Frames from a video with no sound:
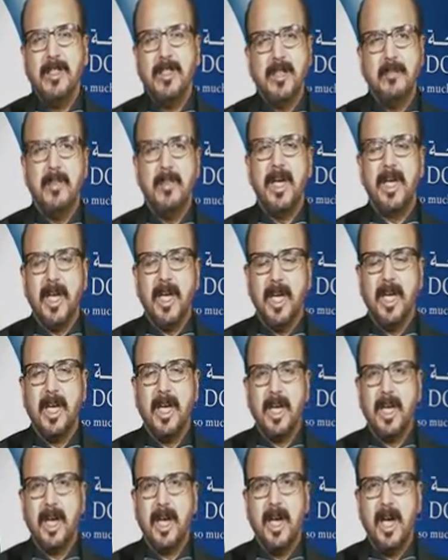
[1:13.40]
in the
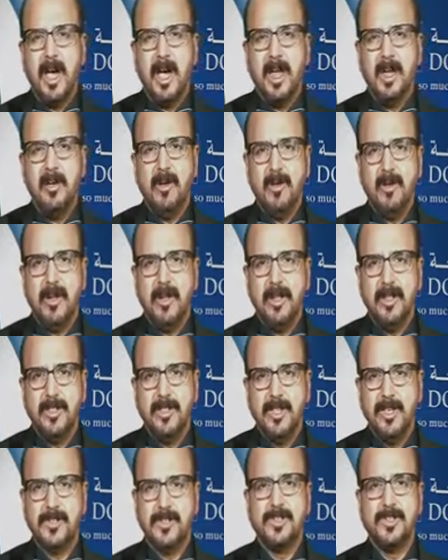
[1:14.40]
making, and
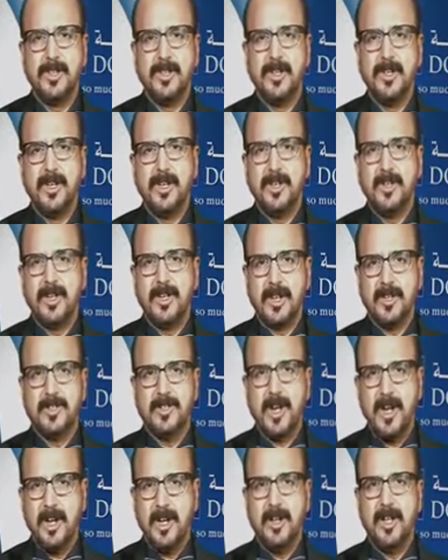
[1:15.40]
this
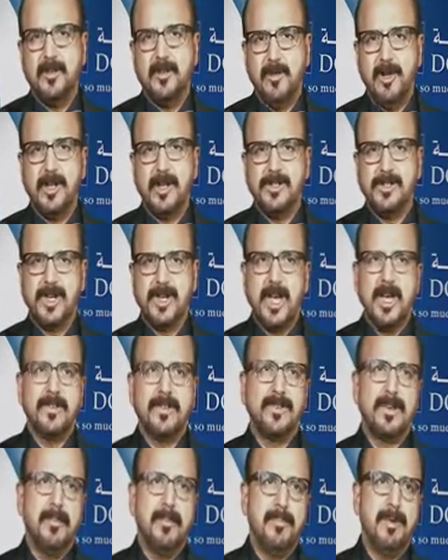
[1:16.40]
sudden turbulence
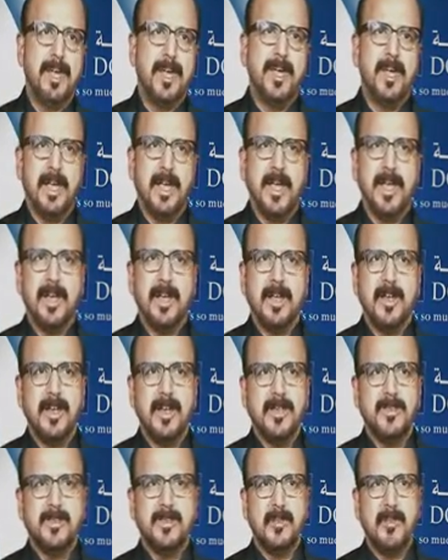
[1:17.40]
has completely
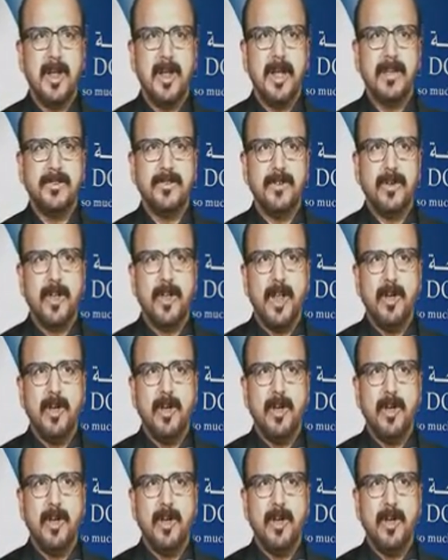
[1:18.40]
destabilized.